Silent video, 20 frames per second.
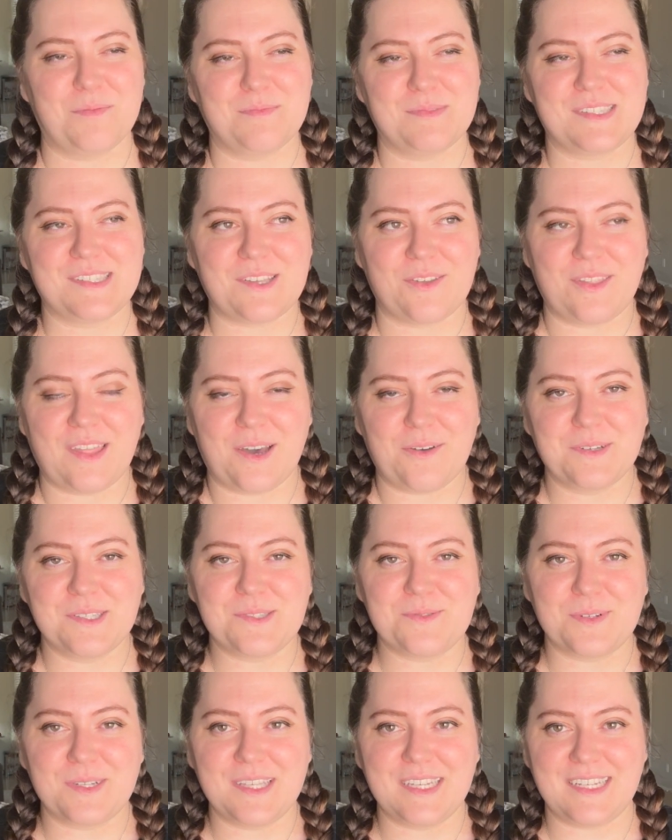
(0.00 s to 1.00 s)
So that
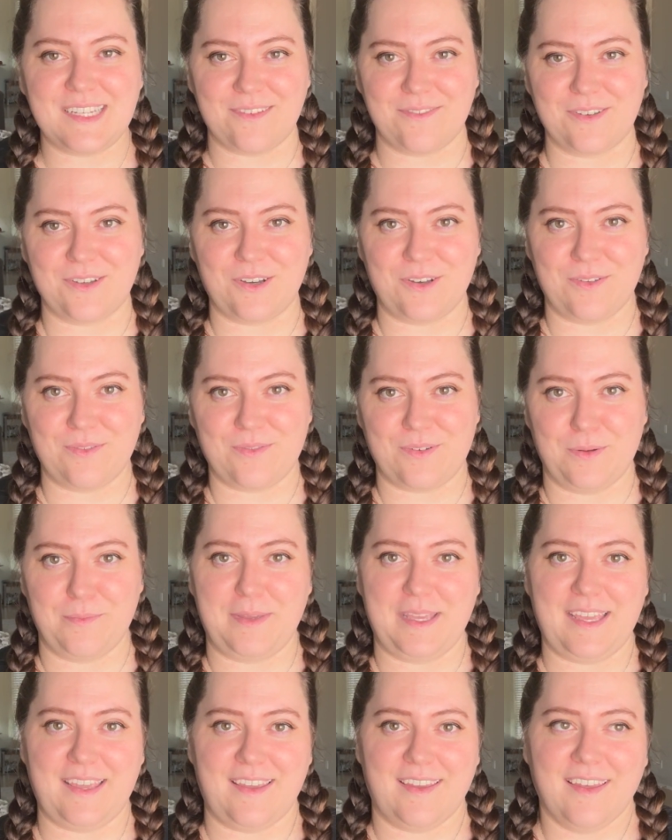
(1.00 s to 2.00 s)
was really difficult for
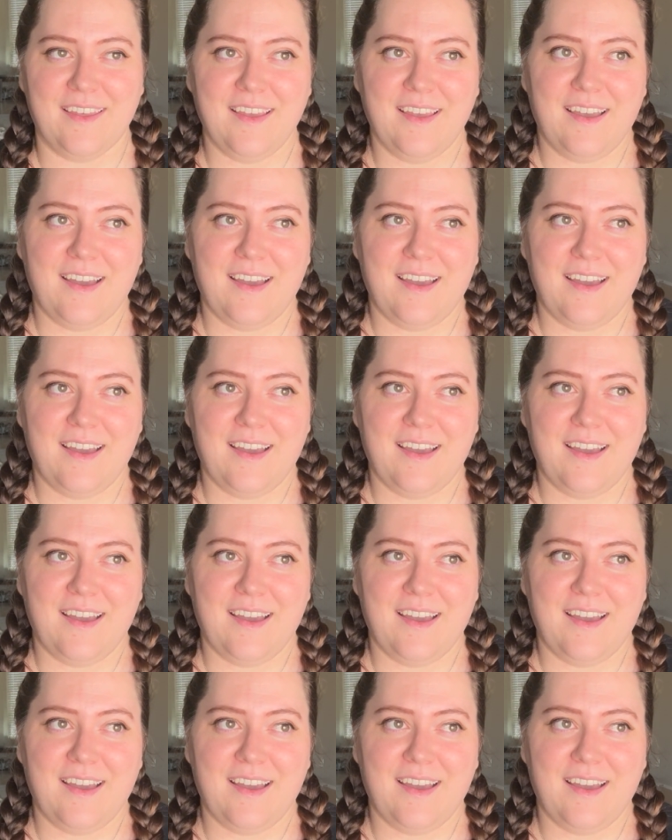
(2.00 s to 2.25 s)
me.